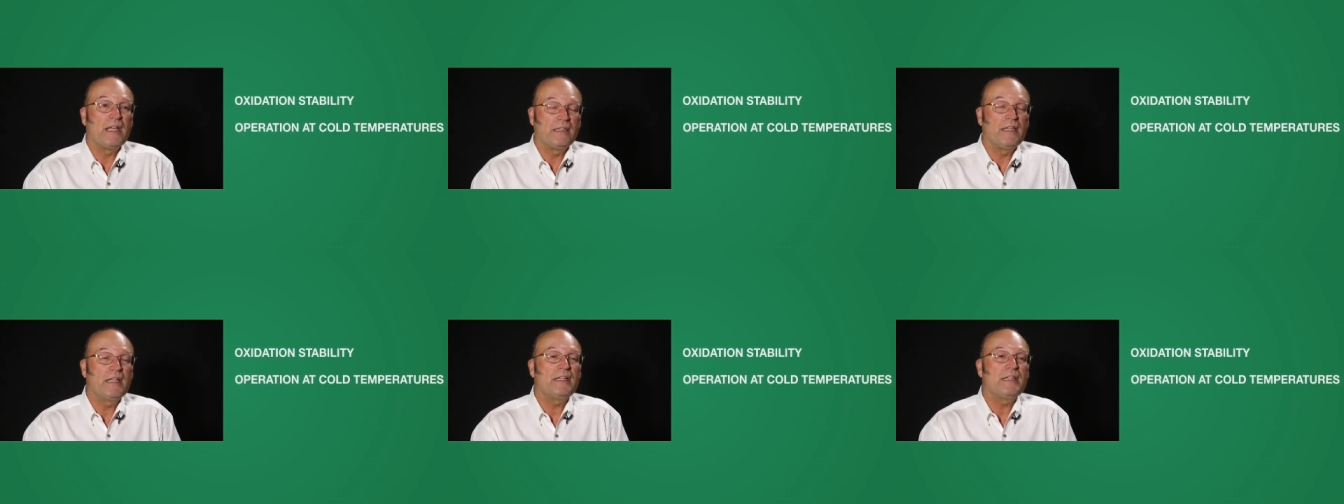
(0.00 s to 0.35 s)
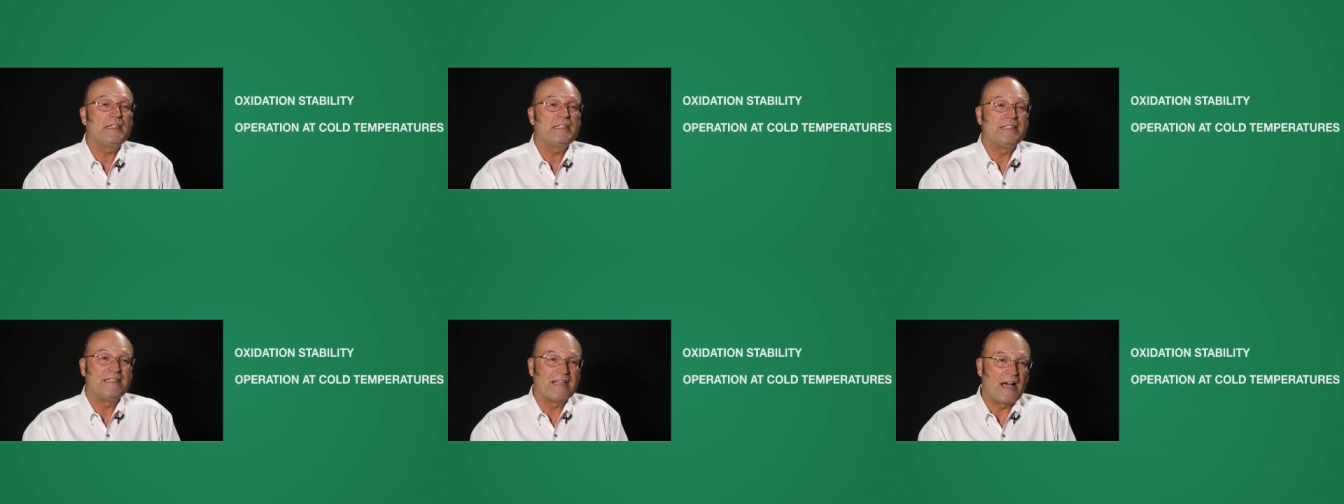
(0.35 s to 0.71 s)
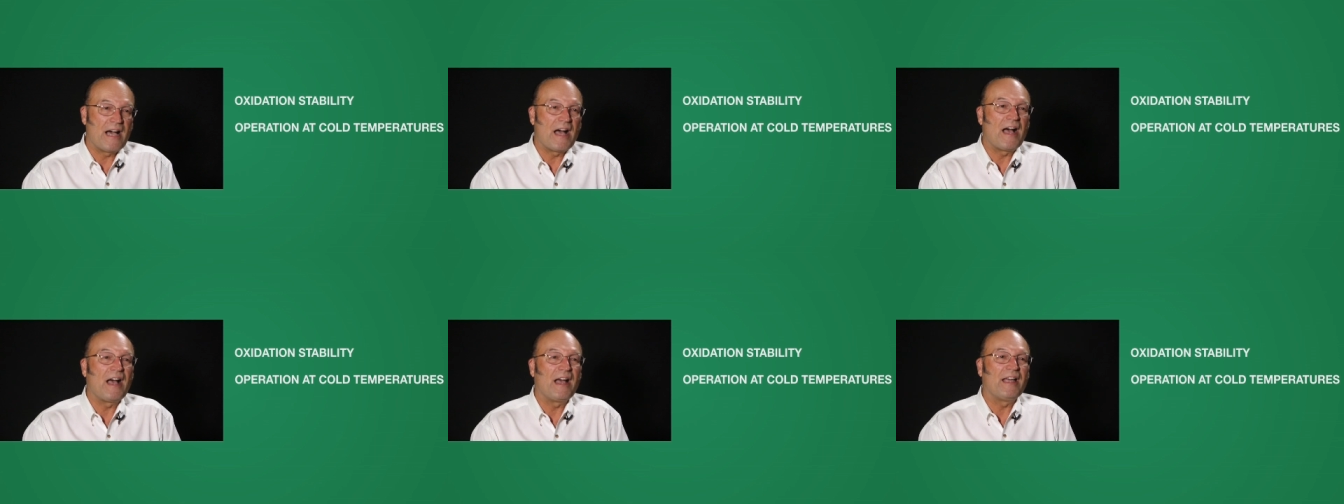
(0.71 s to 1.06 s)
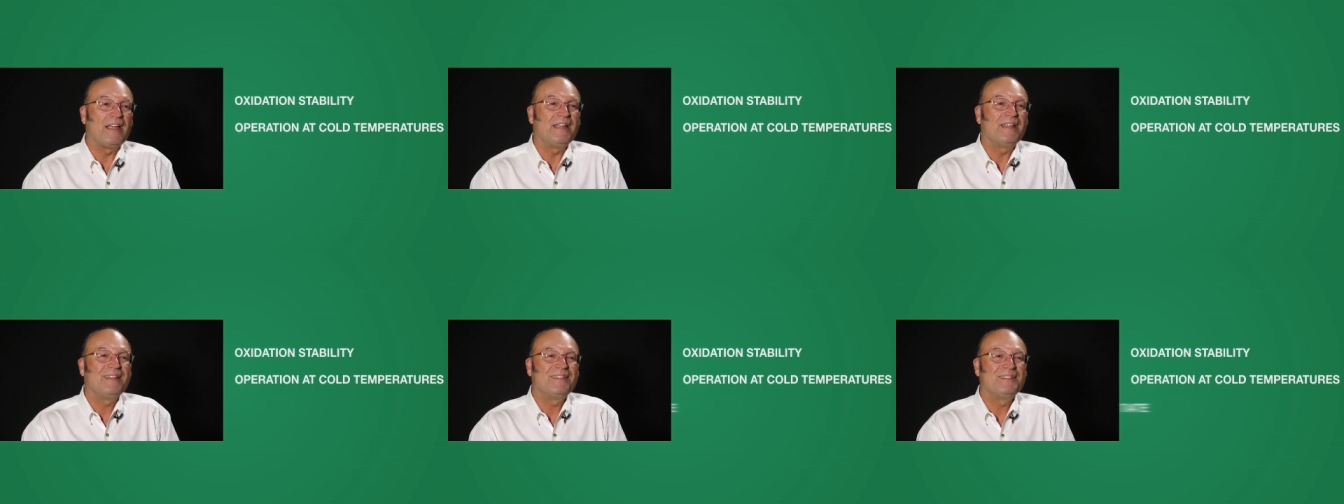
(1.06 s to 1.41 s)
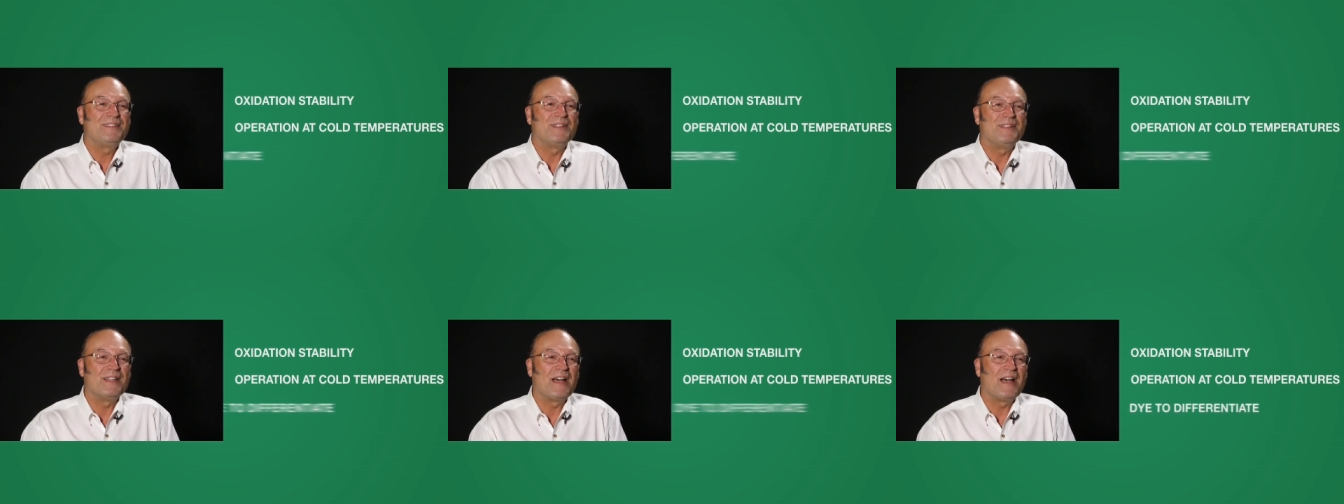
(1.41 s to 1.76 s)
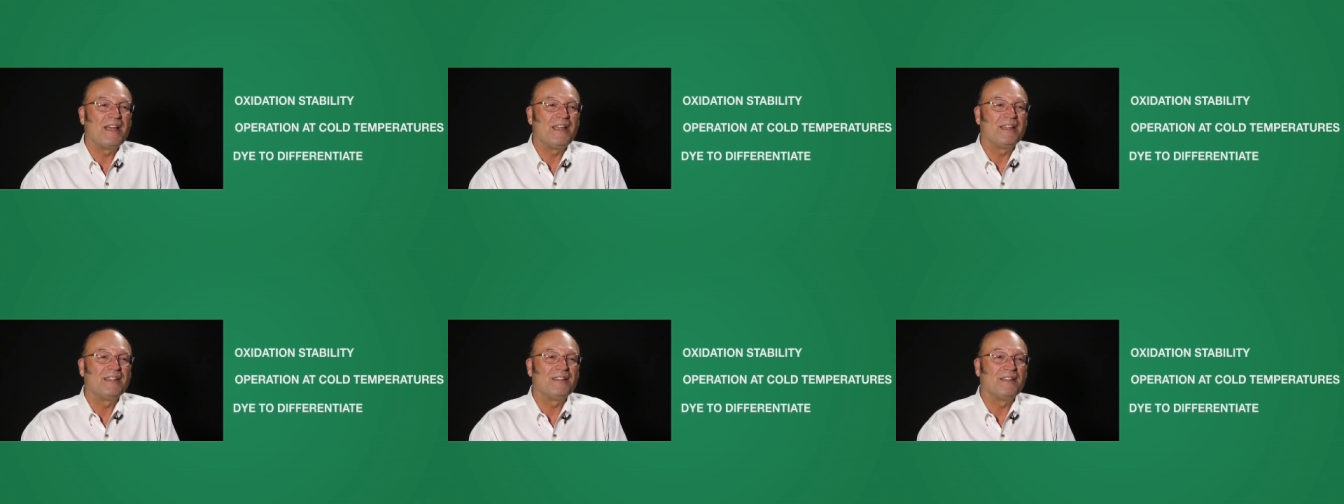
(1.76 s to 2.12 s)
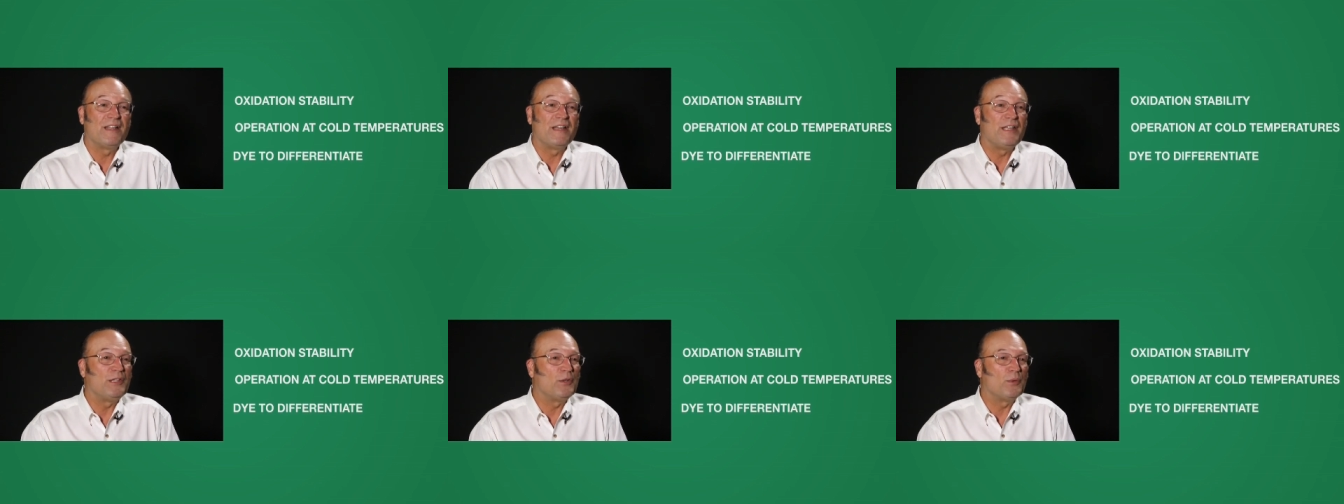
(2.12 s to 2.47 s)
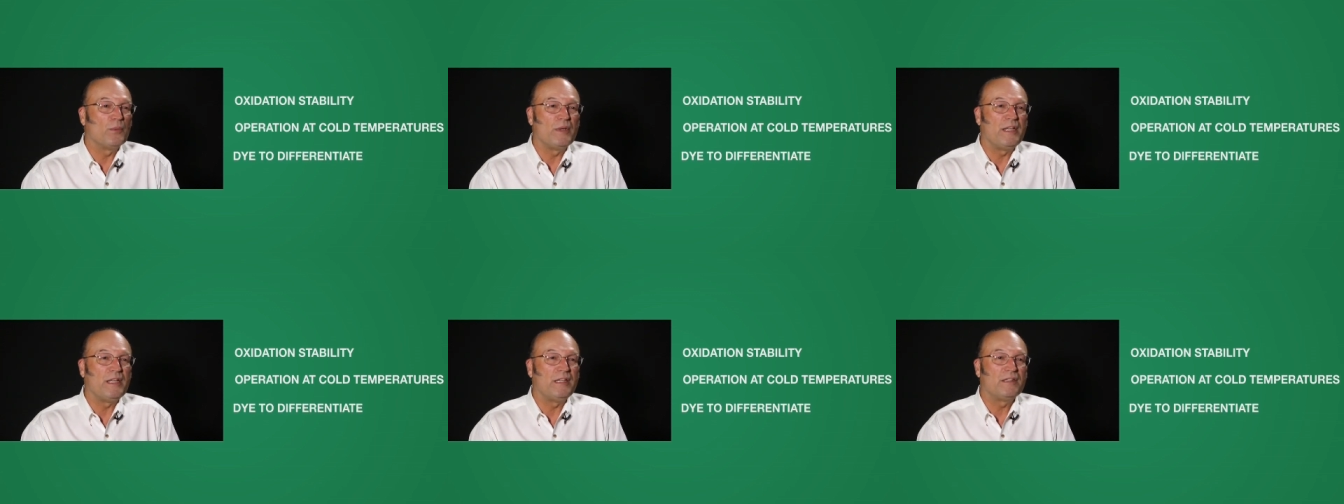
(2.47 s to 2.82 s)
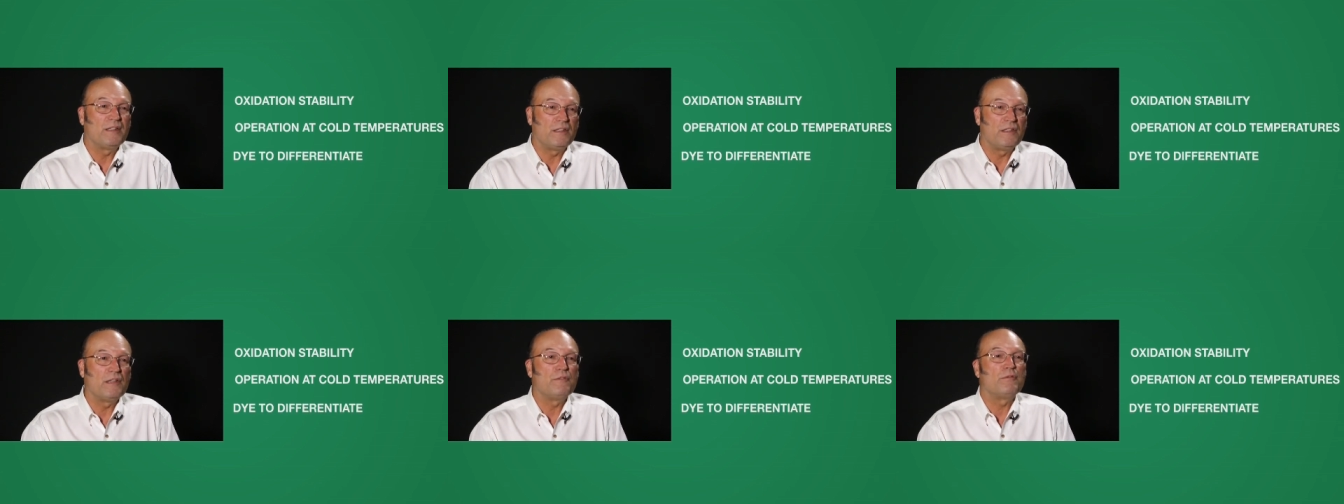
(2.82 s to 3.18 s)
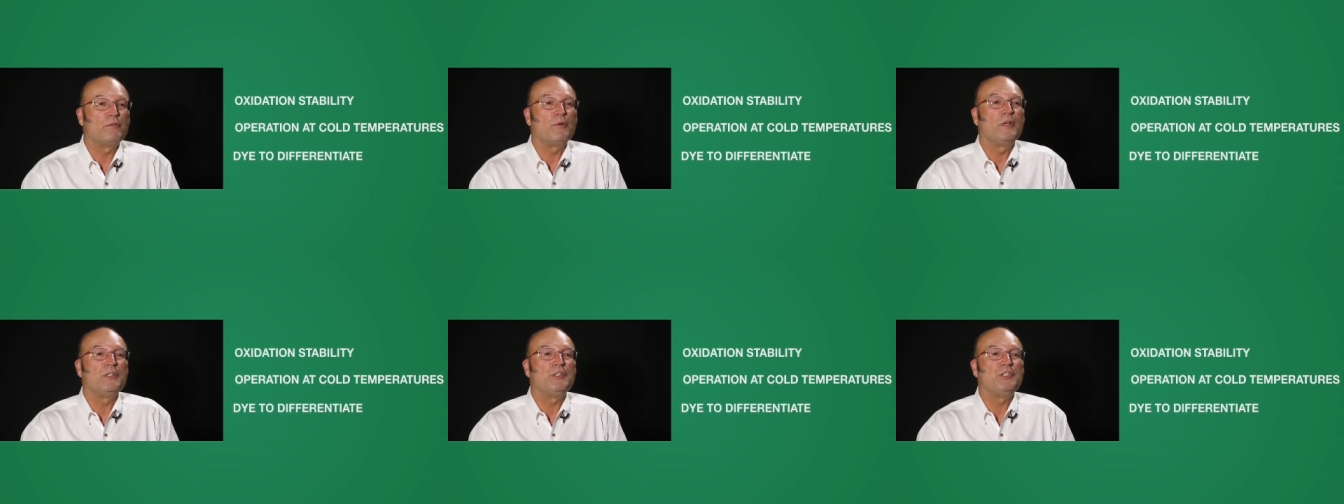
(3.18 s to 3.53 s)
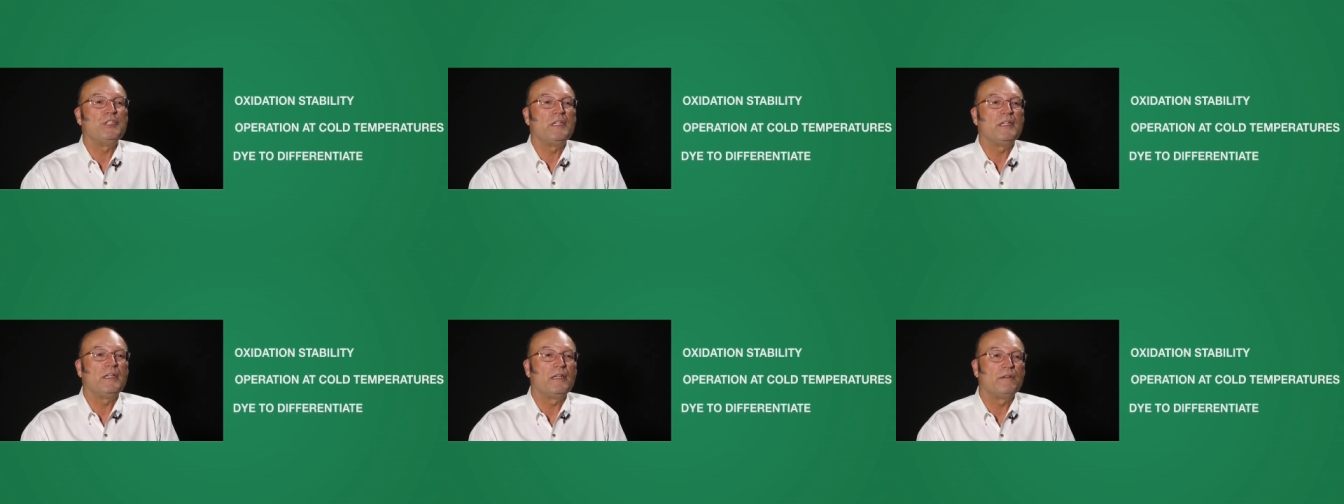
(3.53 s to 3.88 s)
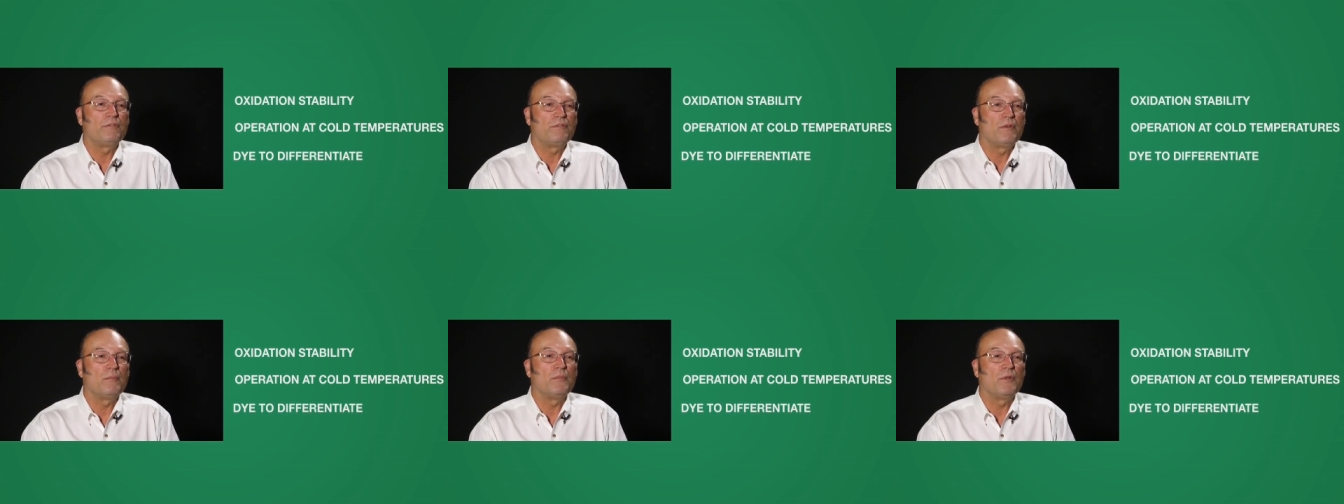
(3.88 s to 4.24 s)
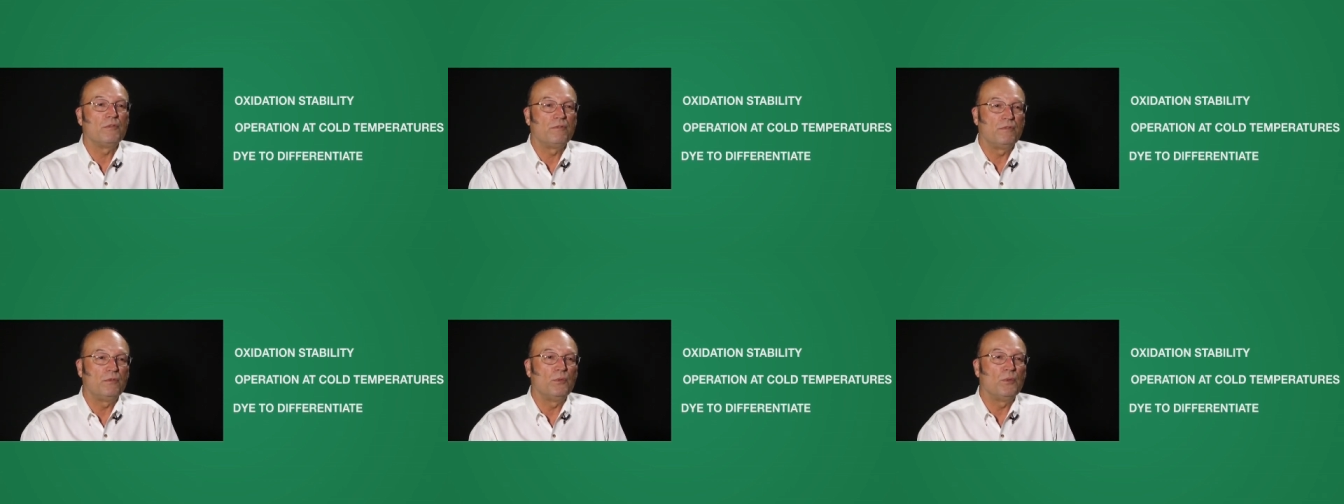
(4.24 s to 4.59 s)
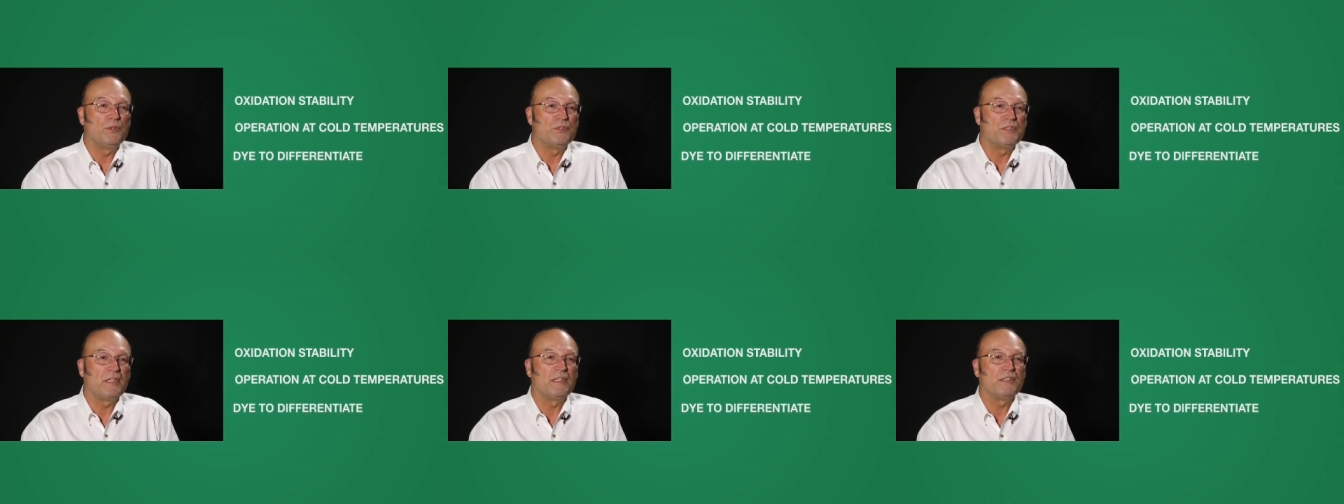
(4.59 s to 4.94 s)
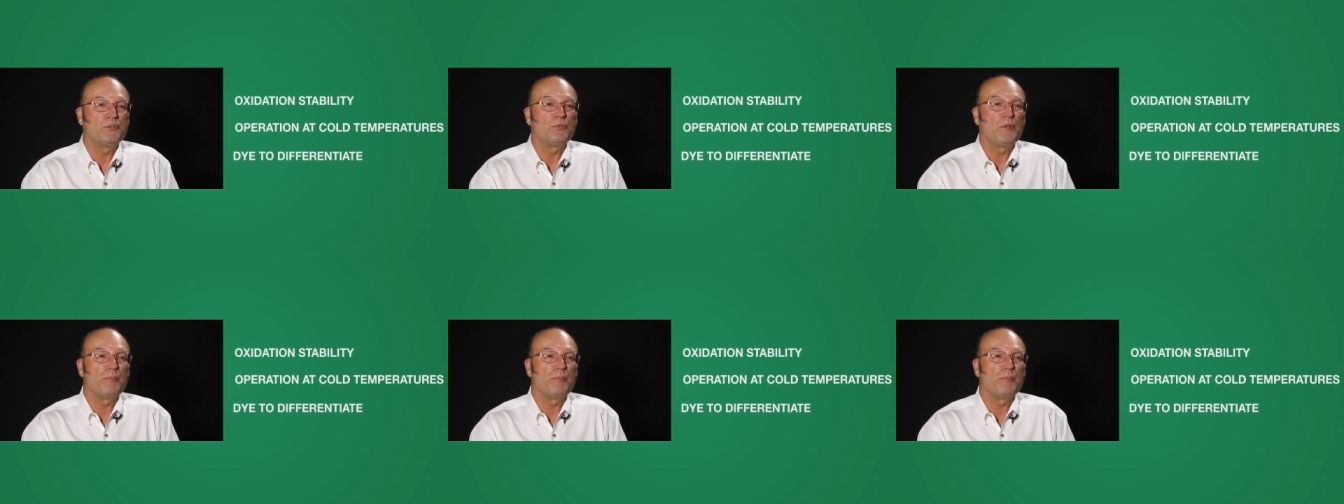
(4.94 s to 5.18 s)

and then a dye to dye it light green to differentiate it from the fluids that it's